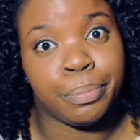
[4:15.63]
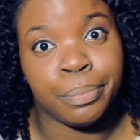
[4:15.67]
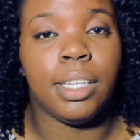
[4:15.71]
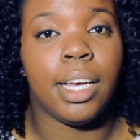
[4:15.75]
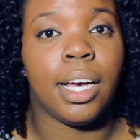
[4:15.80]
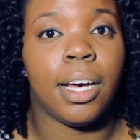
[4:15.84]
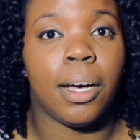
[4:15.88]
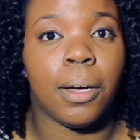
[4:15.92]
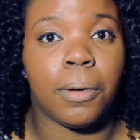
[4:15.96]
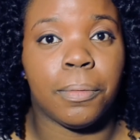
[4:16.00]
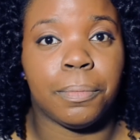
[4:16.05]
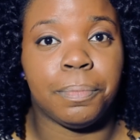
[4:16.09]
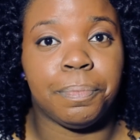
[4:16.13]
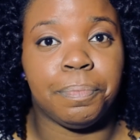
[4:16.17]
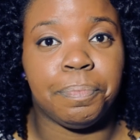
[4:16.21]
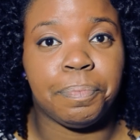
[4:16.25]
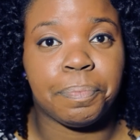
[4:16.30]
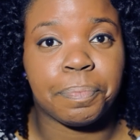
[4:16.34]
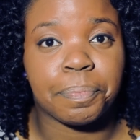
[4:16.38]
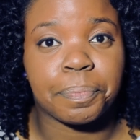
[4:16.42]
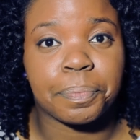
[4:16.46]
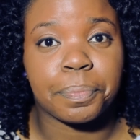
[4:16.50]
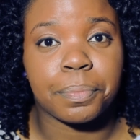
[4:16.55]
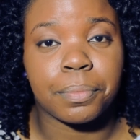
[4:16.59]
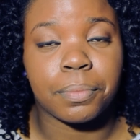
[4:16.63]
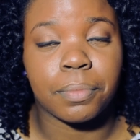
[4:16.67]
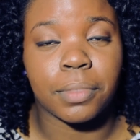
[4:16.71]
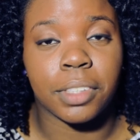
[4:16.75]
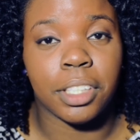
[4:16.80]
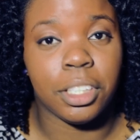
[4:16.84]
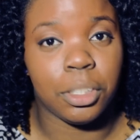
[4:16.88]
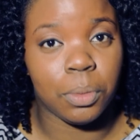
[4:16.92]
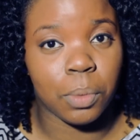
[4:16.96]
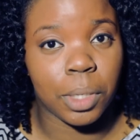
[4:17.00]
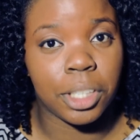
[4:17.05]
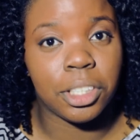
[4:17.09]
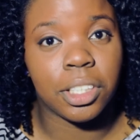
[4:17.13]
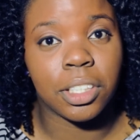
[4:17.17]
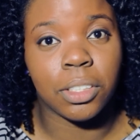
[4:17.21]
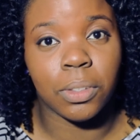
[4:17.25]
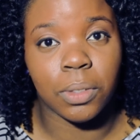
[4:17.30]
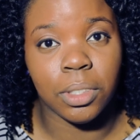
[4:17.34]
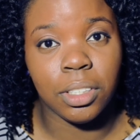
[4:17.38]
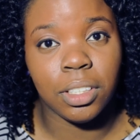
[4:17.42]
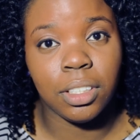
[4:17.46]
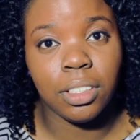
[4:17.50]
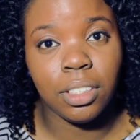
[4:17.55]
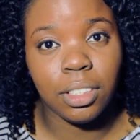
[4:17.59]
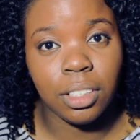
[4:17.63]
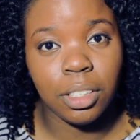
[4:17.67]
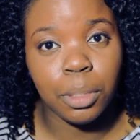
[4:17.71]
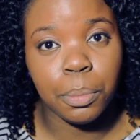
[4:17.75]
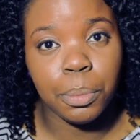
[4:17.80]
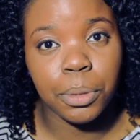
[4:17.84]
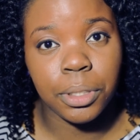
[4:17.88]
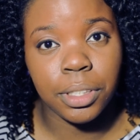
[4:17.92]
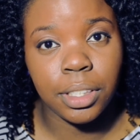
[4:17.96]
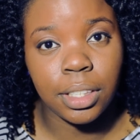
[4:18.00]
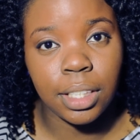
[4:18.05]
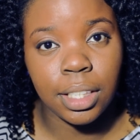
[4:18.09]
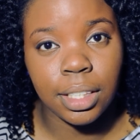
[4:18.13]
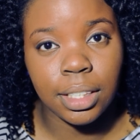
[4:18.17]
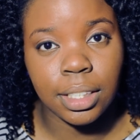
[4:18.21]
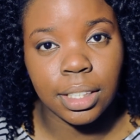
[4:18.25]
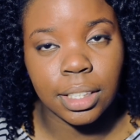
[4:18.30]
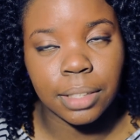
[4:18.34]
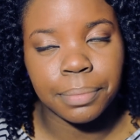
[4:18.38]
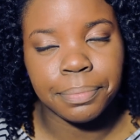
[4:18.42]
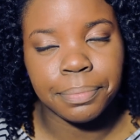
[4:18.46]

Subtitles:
Now, is Ray J going to listen to Princess?